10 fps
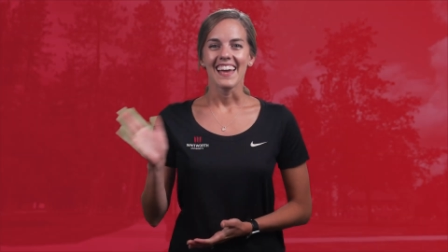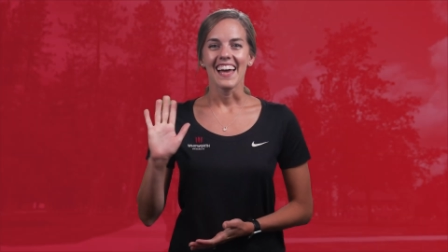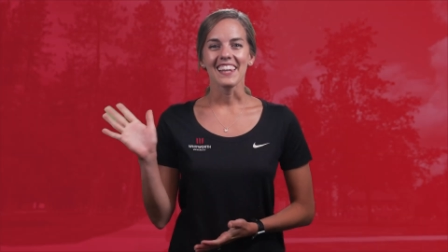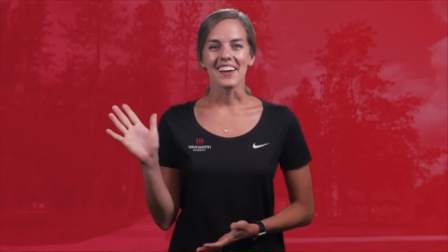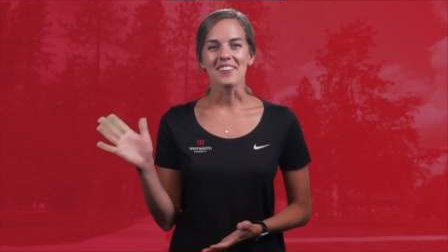
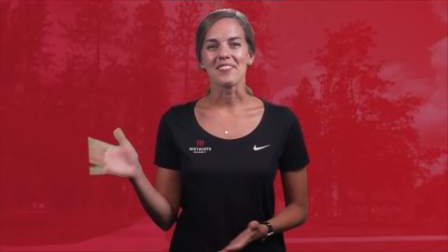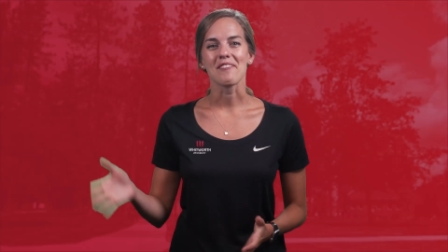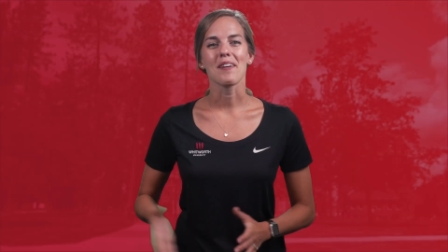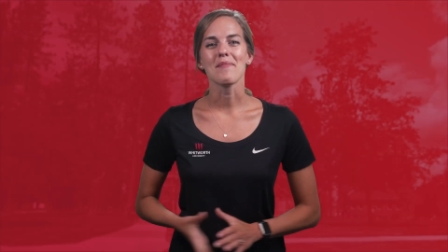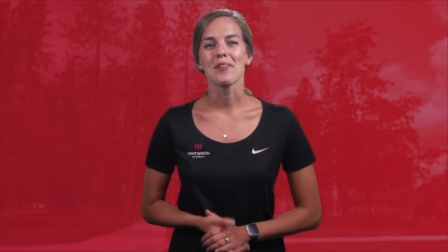Hello
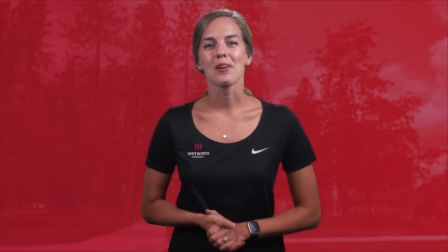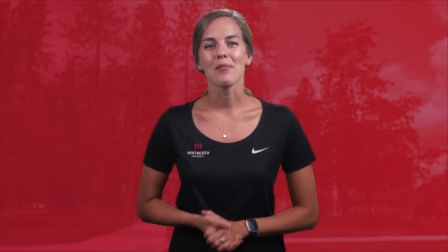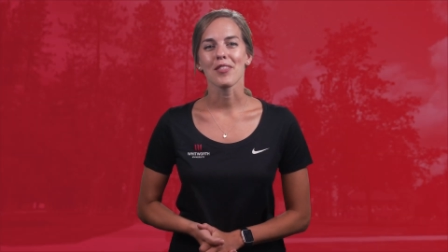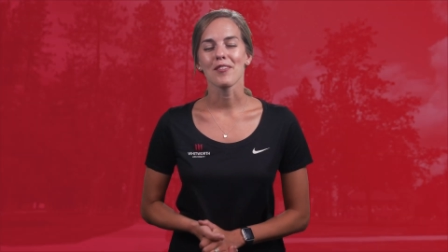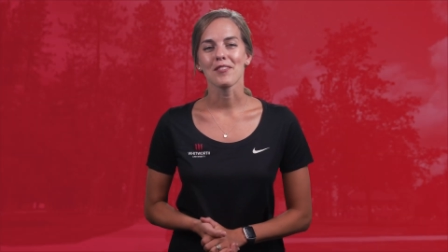from the
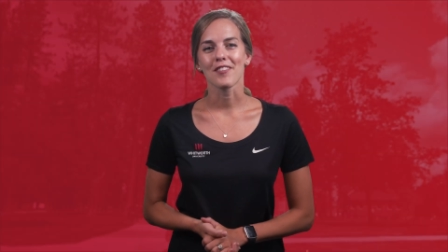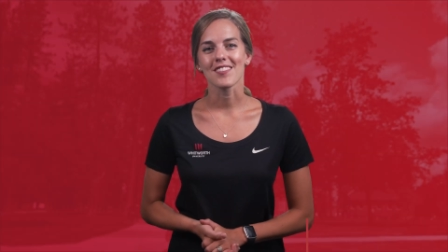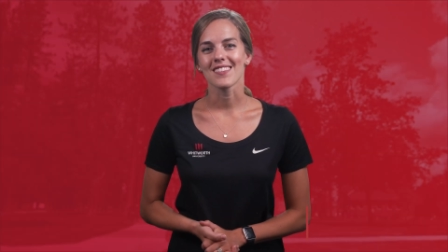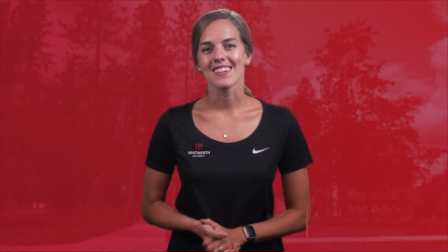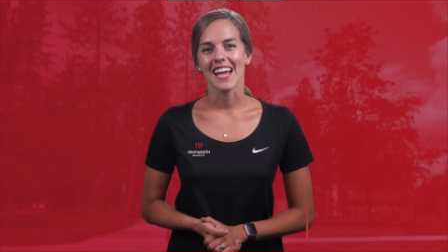Whitworth
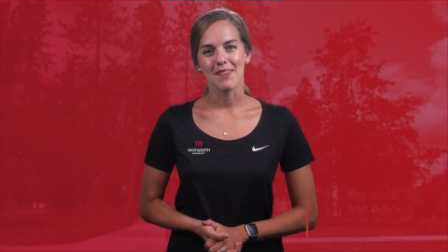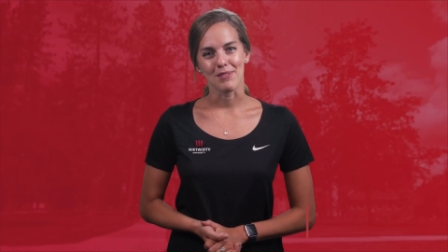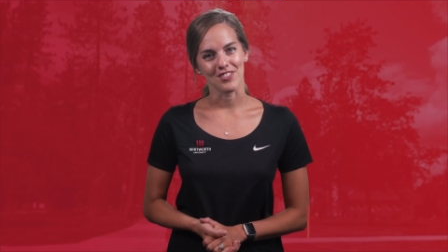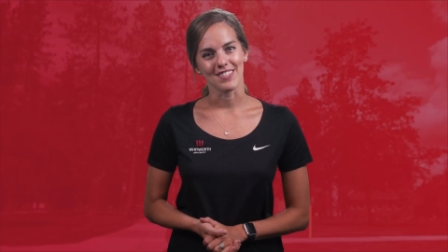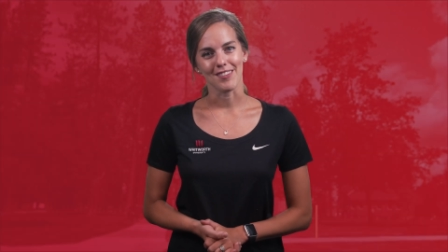University
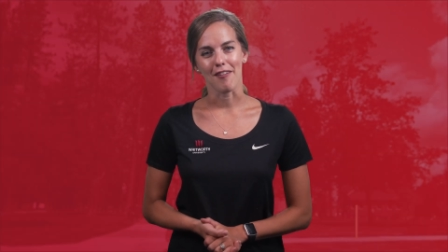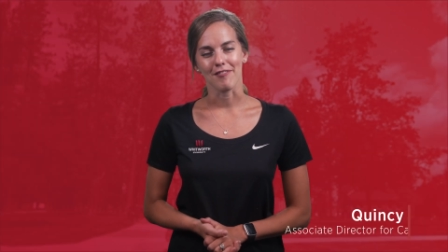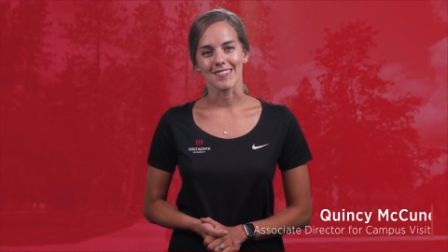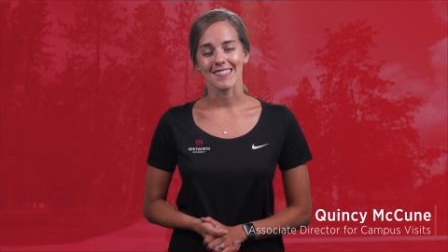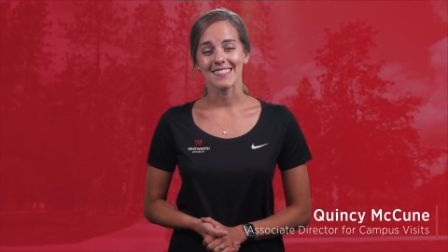Admissions
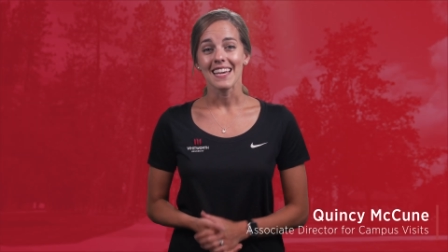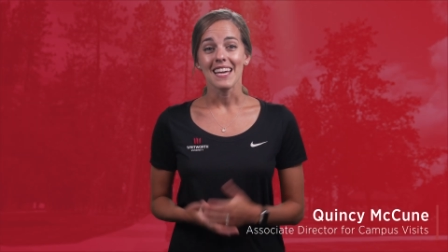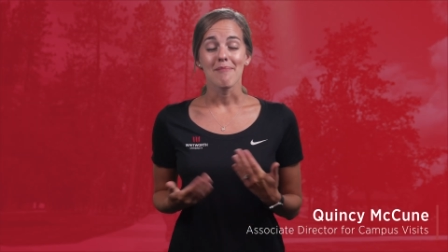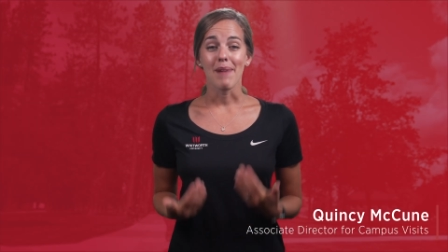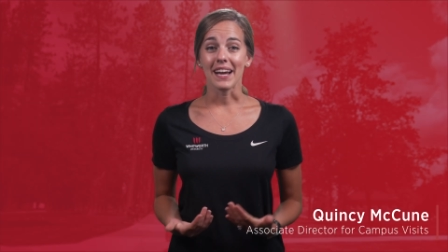Office.
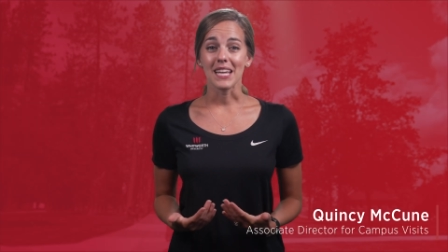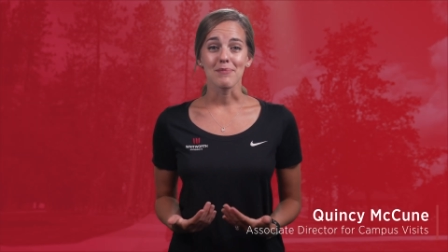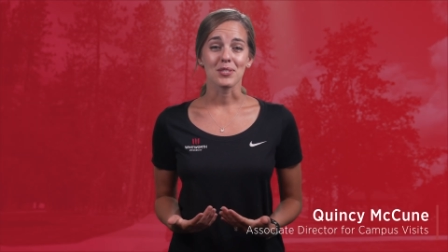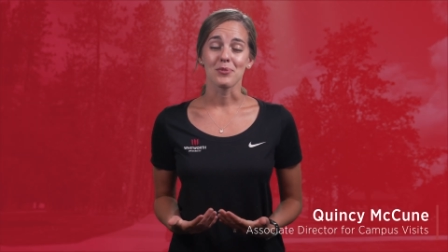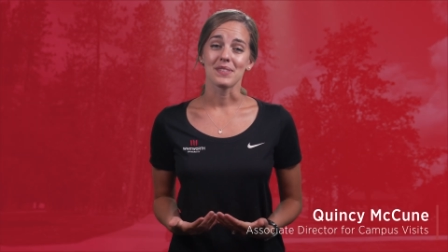My
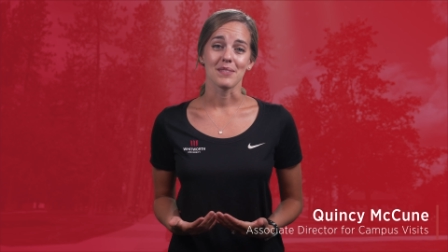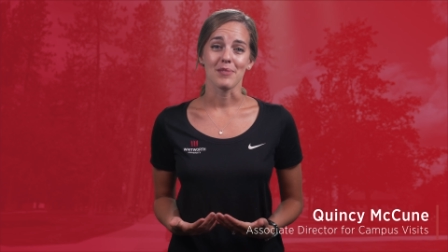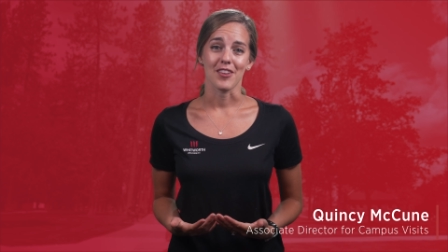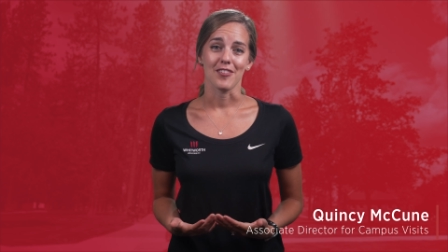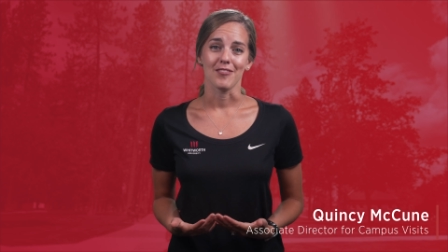name is Quincy
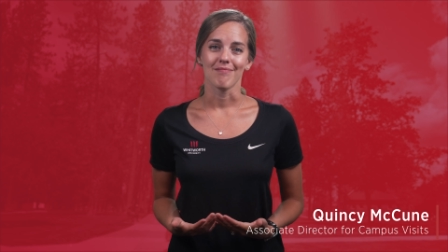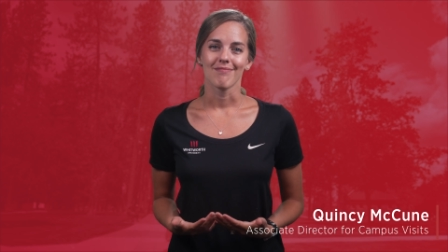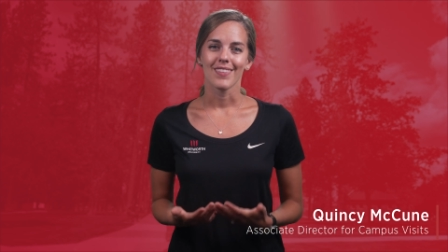McCune.